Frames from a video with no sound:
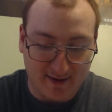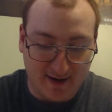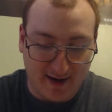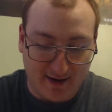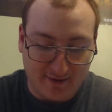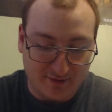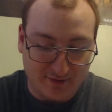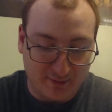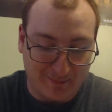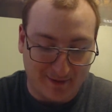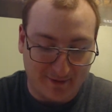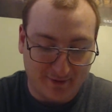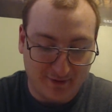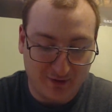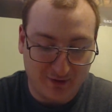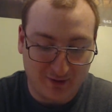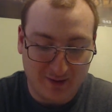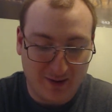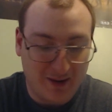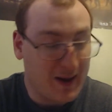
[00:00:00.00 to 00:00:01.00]
asked Amanda.
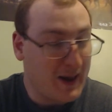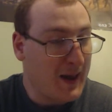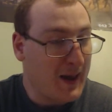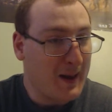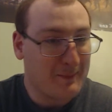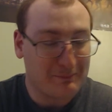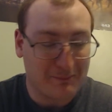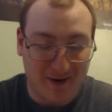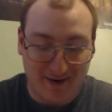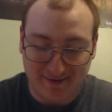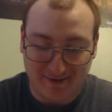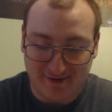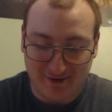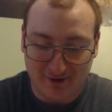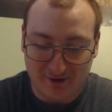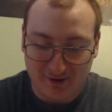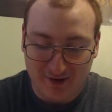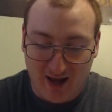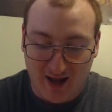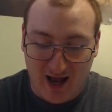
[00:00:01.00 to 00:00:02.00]
My
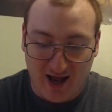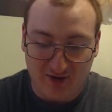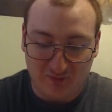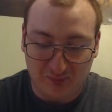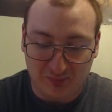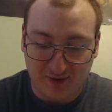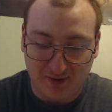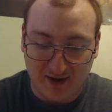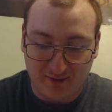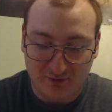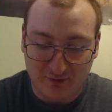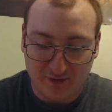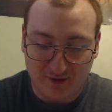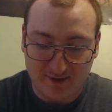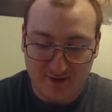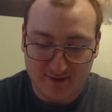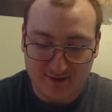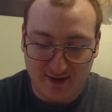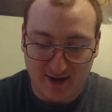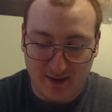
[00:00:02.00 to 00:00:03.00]
dear, I have planned for
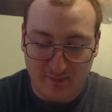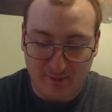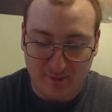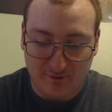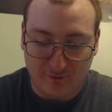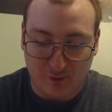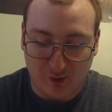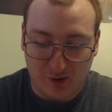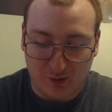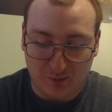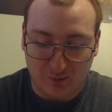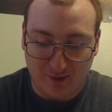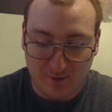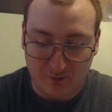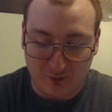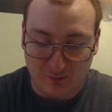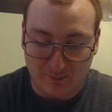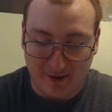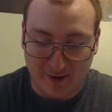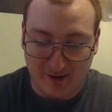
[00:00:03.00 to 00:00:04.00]
this day before we
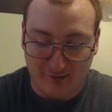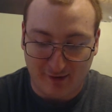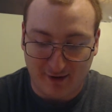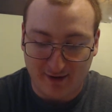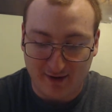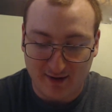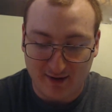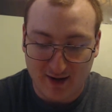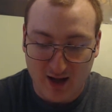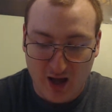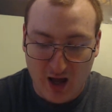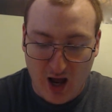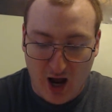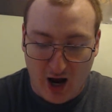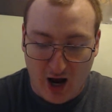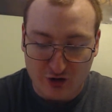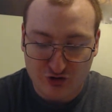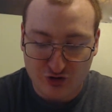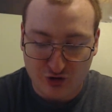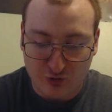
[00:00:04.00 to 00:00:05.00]
were married. I
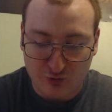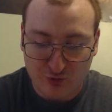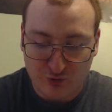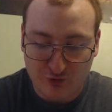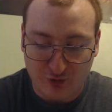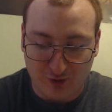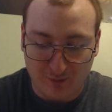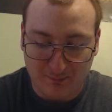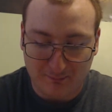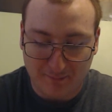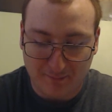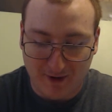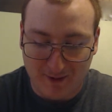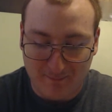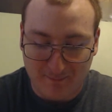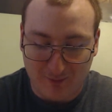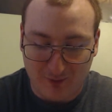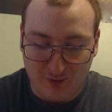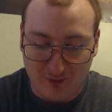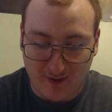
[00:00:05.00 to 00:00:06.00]
chose certain
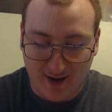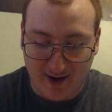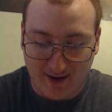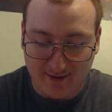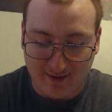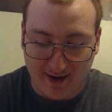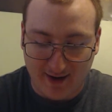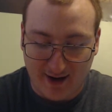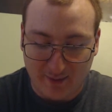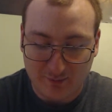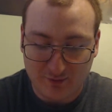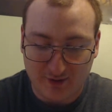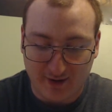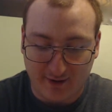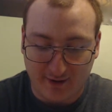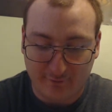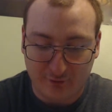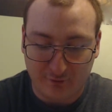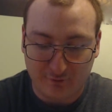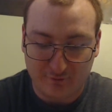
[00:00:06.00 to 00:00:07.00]
people and objects
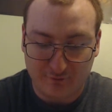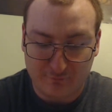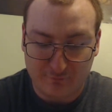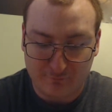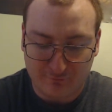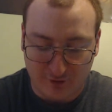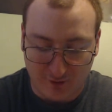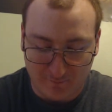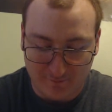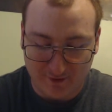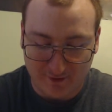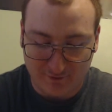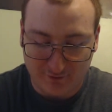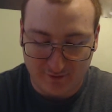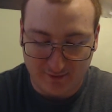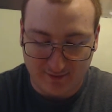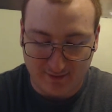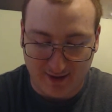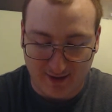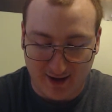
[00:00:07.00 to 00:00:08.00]
from, from
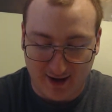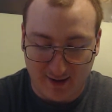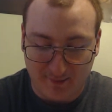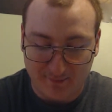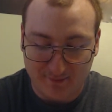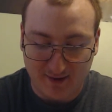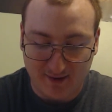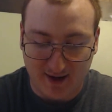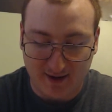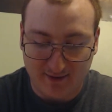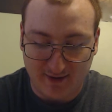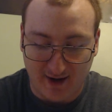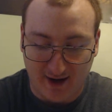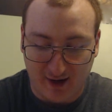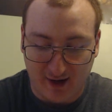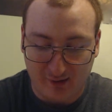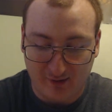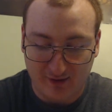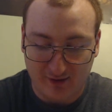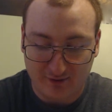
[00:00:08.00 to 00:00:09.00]
different times and
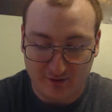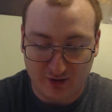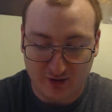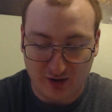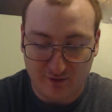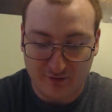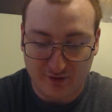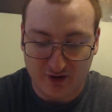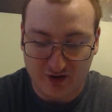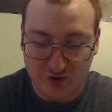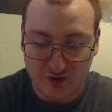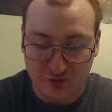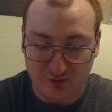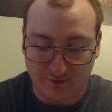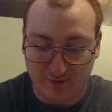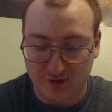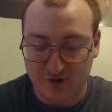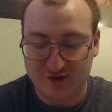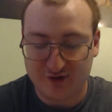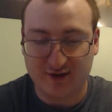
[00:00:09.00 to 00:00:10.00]
areas of the
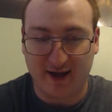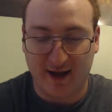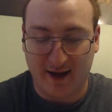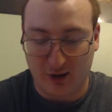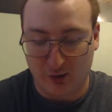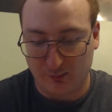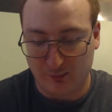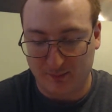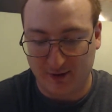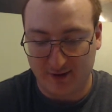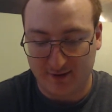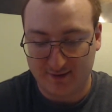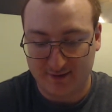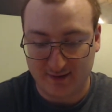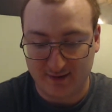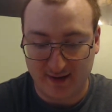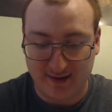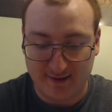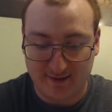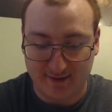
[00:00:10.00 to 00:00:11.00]
universe to help us,
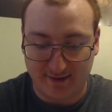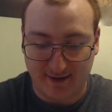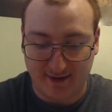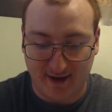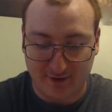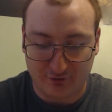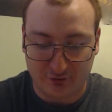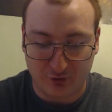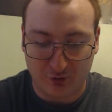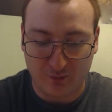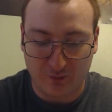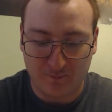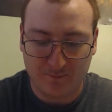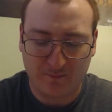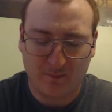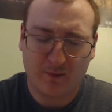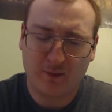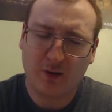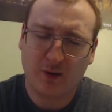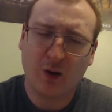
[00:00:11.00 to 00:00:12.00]
said Andrew.
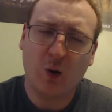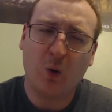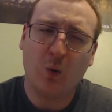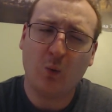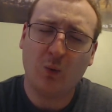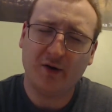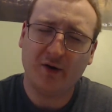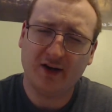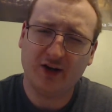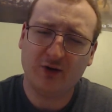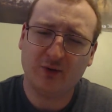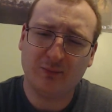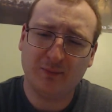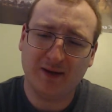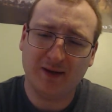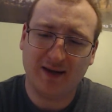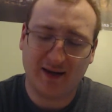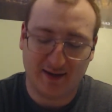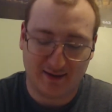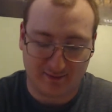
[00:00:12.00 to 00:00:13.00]
What do you
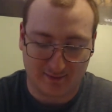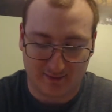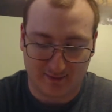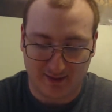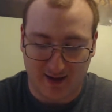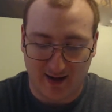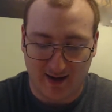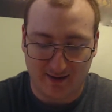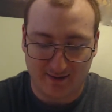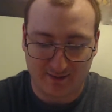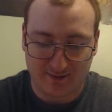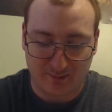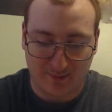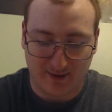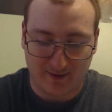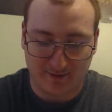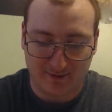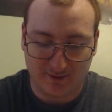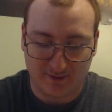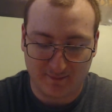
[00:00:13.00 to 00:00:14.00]
mean? asked
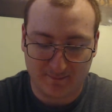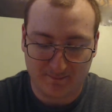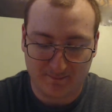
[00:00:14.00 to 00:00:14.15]
Amanda.